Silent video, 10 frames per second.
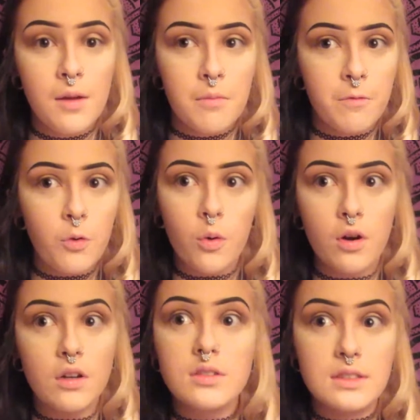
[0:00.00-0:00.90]

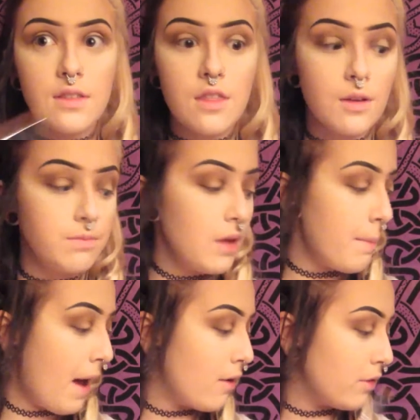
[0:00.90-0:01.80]
for the
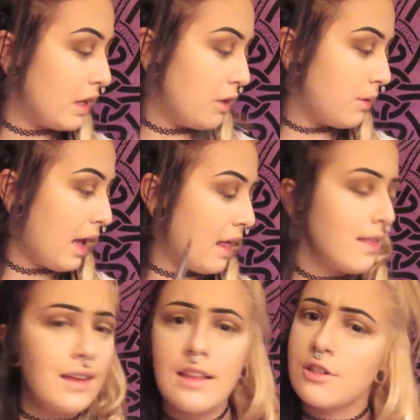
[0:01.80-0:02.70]
amount that you get. I
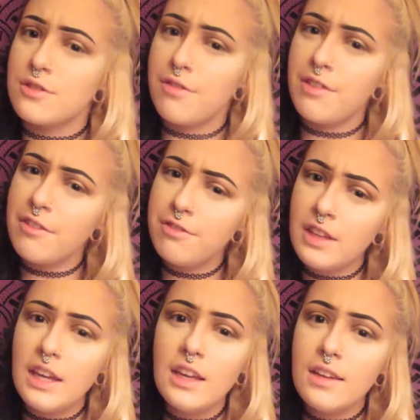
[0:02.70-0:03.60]
think there's
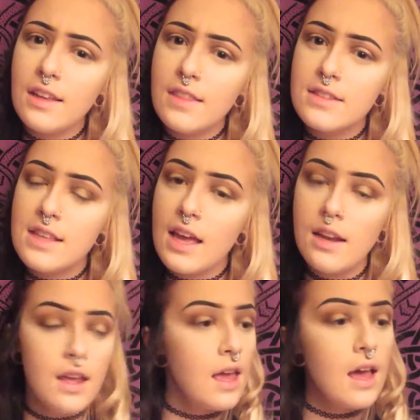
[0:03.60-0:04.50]
15 in the set,
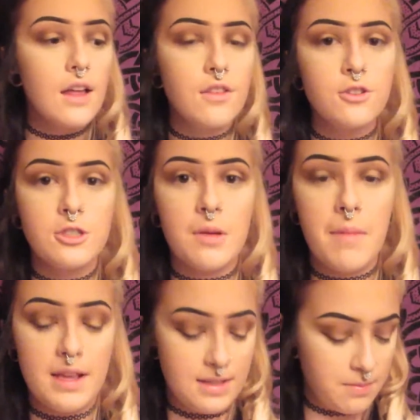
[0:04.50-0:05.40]
and they're just
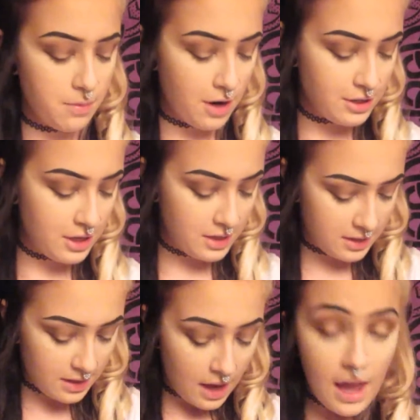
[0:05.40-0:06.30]
amazing brushes,
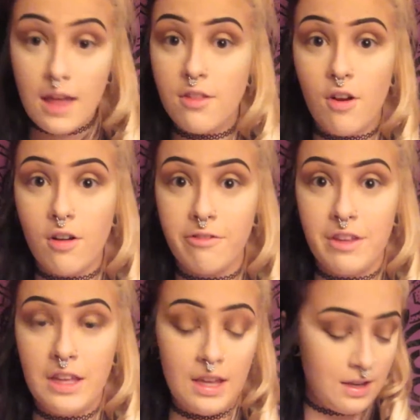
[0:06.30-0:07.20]
and they're all
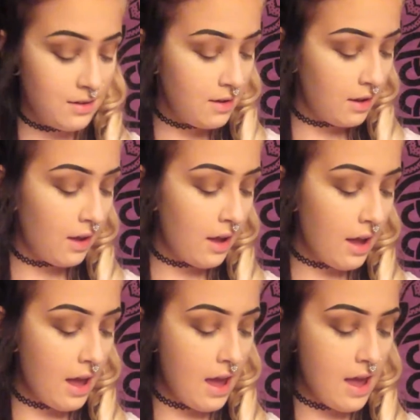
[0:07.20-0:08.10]
vegan.
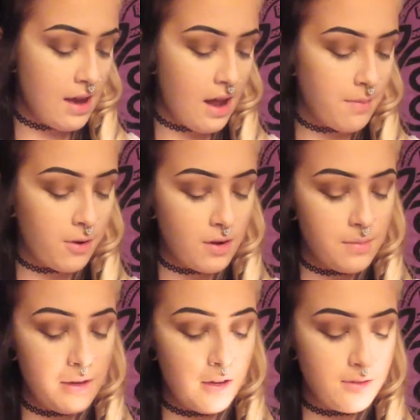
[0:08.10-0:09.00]
And I'm going to
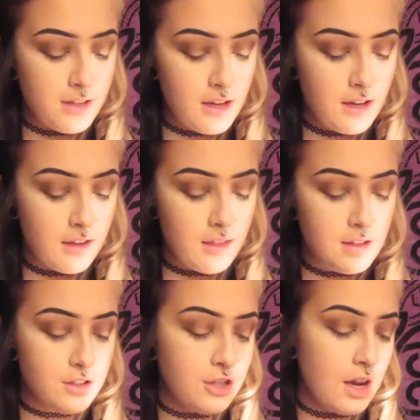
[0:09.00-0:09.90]
be using
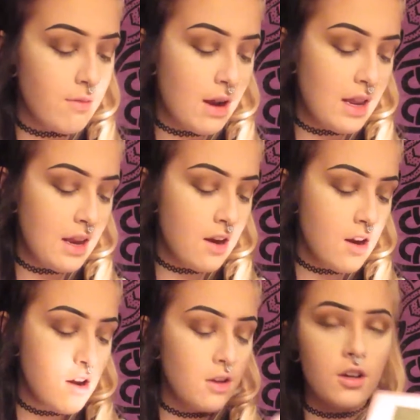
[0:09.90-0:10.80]
this shade right here
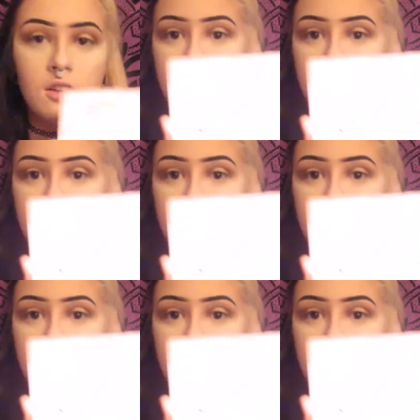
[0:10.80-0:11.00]
called